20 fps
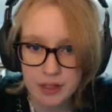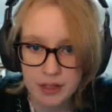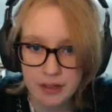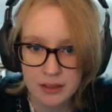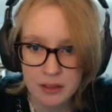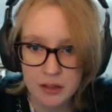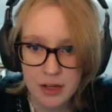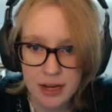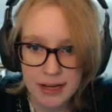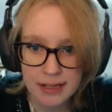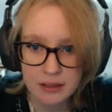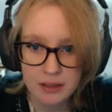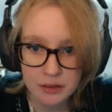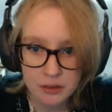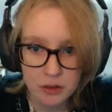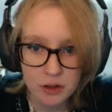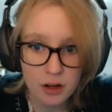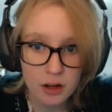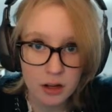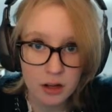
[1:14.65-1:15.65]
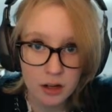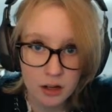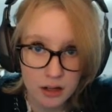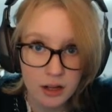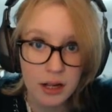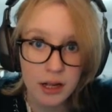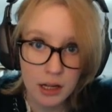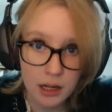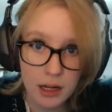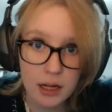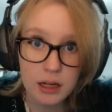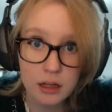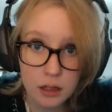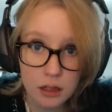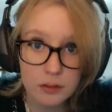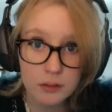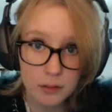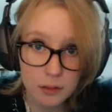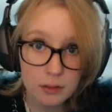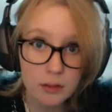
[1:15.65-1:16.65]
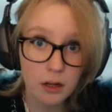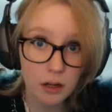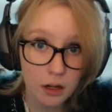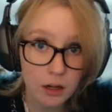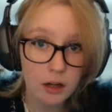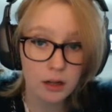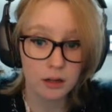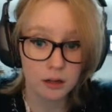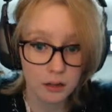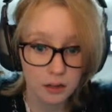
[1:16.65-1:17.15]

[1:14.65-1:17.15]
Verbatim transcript: You like to draw? I love to draw.